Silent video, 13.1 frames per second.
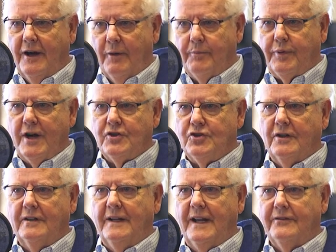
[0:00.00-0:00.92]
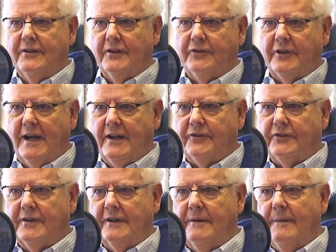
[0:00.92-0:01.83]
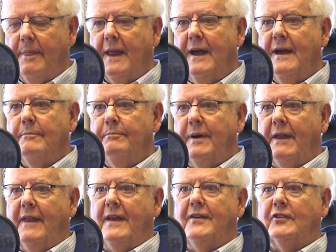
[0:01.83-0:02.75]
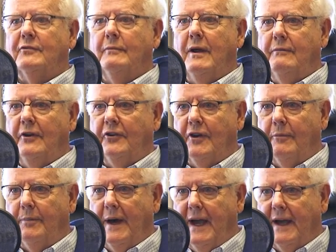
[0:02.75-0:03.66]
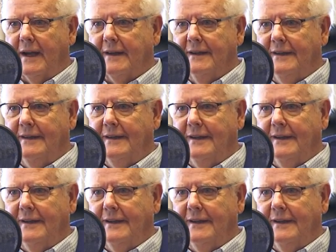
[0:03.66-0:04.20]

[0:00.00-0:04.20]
oppression and disaster. But that doesn't mean we sit back.